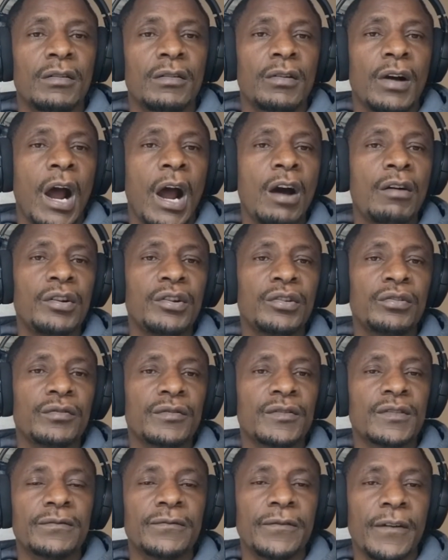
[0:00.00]
How do
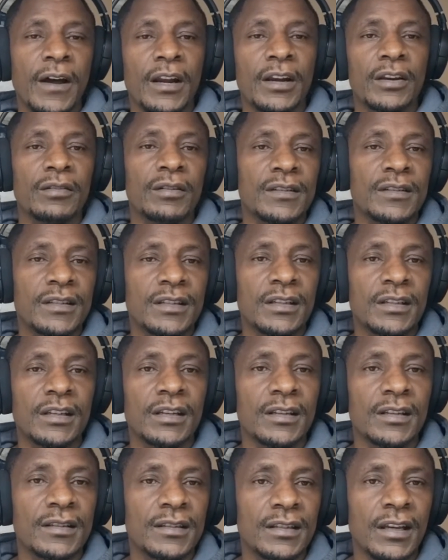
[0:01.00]
you fund your
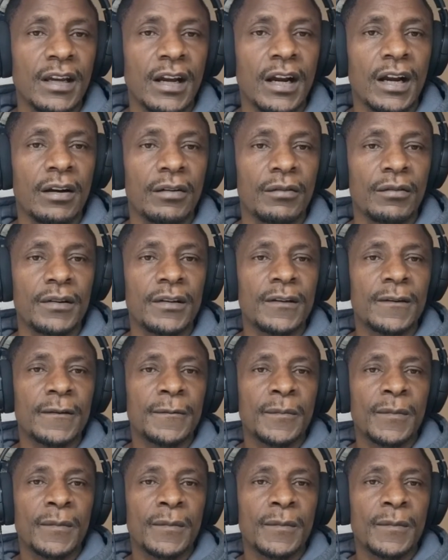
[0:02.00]
CDSC account?